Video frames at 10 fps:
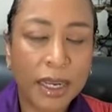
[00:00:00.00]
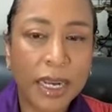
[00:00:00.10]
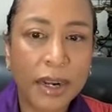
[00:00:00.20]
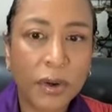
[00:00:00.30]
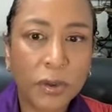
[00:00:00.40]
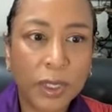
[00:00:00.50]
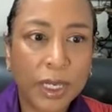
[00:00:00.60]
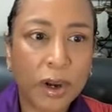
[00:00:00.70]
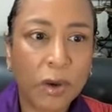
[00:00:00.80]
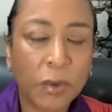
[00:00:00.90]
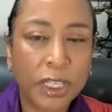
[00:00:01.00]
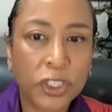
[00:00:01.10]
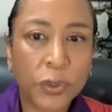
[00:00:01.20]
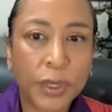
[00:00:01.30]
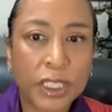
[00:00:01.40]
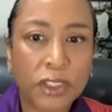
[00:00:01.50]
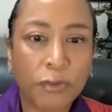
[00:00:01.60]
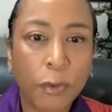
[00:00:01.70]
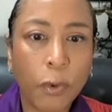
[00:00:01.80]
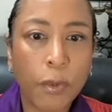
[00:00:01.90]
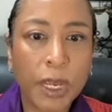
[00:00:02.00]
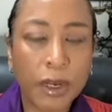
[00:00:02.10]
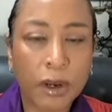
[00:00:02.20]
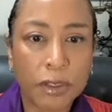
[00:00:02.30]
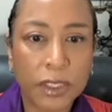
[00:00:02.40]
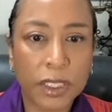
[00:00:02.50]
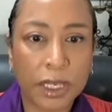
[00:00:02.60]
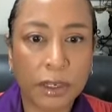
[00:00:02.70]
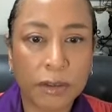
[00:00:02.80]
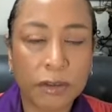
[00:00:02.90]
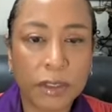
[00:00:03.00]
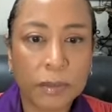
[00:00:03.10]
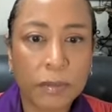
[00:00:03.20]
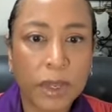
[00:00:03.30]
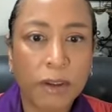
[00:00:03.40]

not only are we transforming ourselves